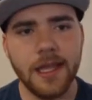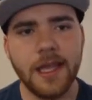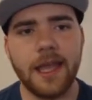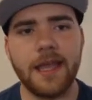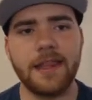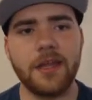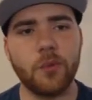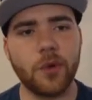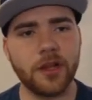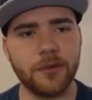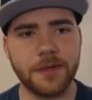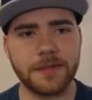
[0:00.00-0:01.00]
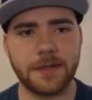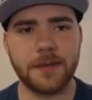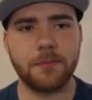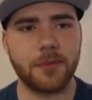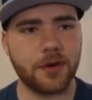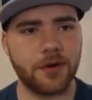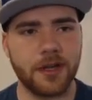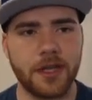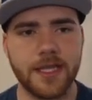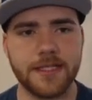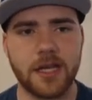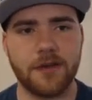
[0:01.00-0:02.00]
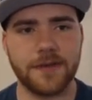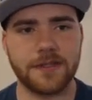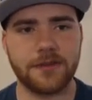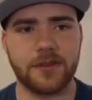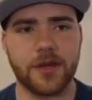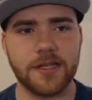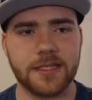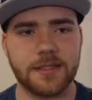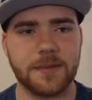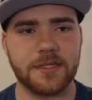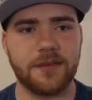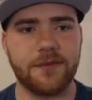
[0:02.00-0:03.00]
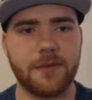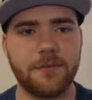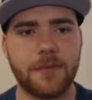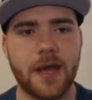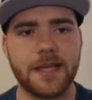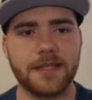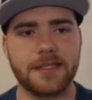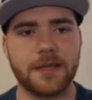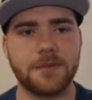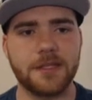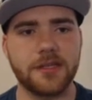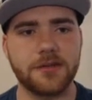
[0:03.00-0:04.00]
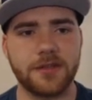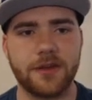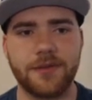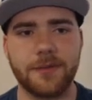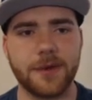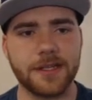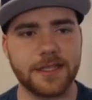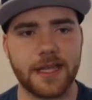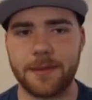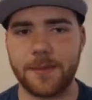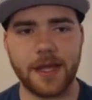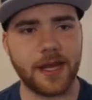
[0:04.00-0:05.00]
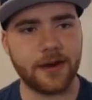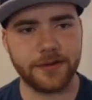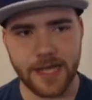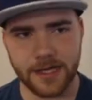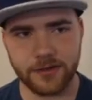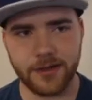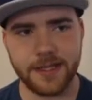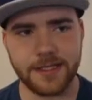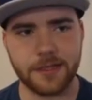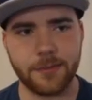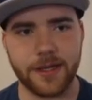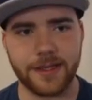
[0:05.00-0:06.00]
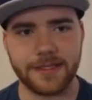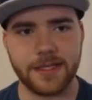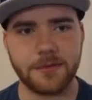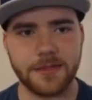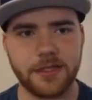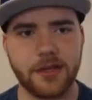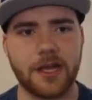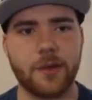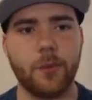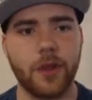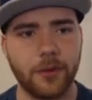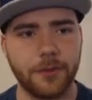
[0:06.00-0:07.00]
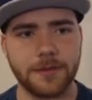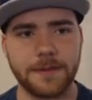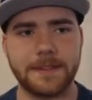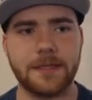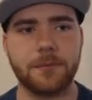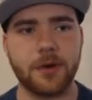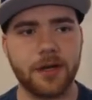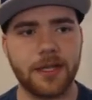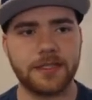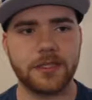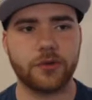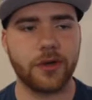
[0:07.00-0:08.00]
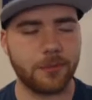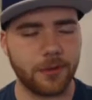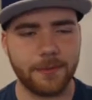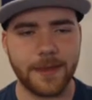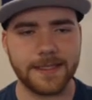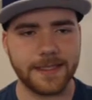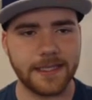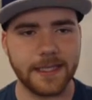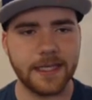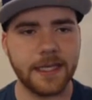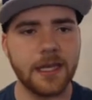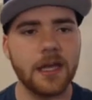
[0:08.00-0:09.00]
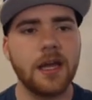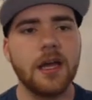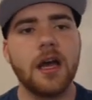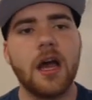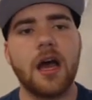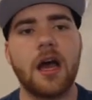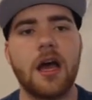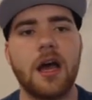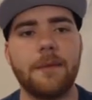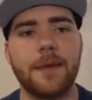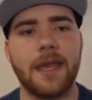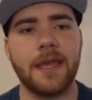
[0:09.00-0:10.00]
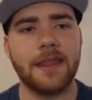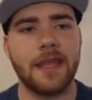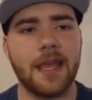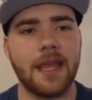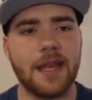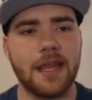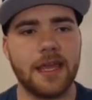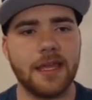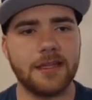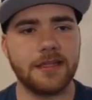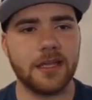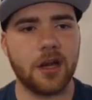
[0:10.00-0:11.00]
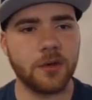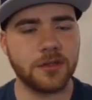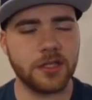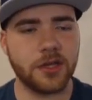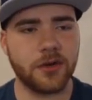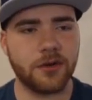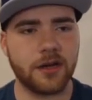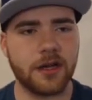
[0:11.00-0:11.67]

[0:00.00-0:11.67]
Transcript: And then Will-O-Wisp can burn his offensive threats, especially if I'm behind the Substitute. So if he brings in like a Mega Aerodactyl on this to break the Substitute, I can Will-O-Wisp it to burn it, to cripple it basically. And then it also,